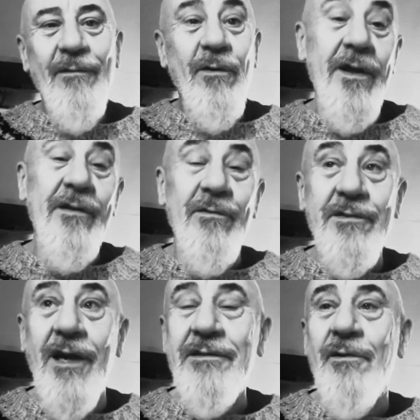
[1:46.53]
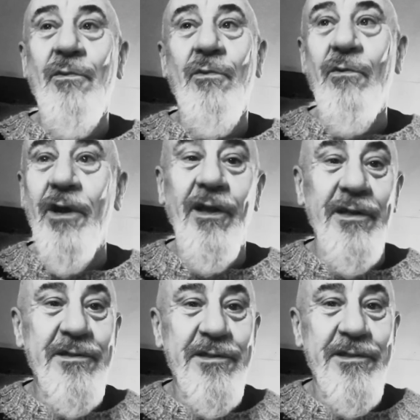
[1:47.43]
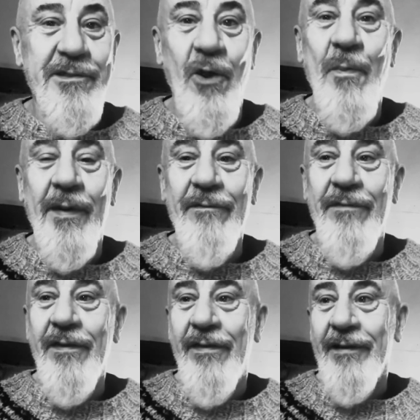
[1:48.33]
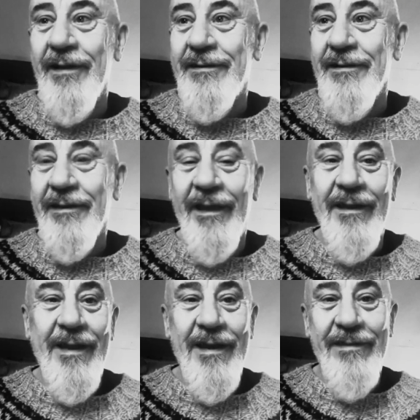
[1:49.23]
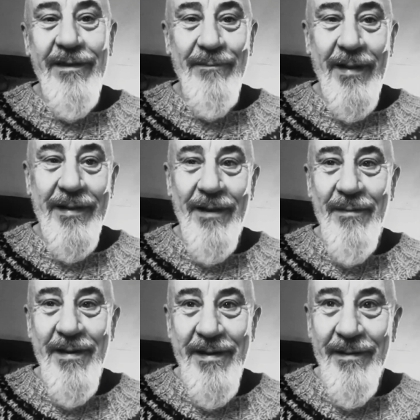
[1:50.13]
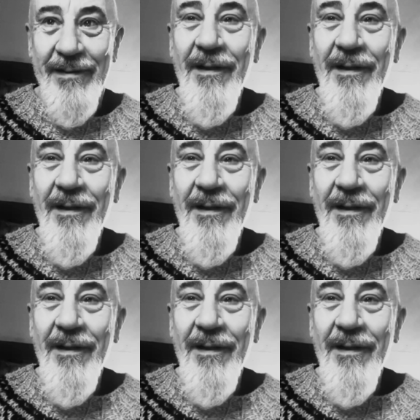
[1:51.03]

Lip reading: Well, then those guys are really stupid if they think that they're getting anything by coming here.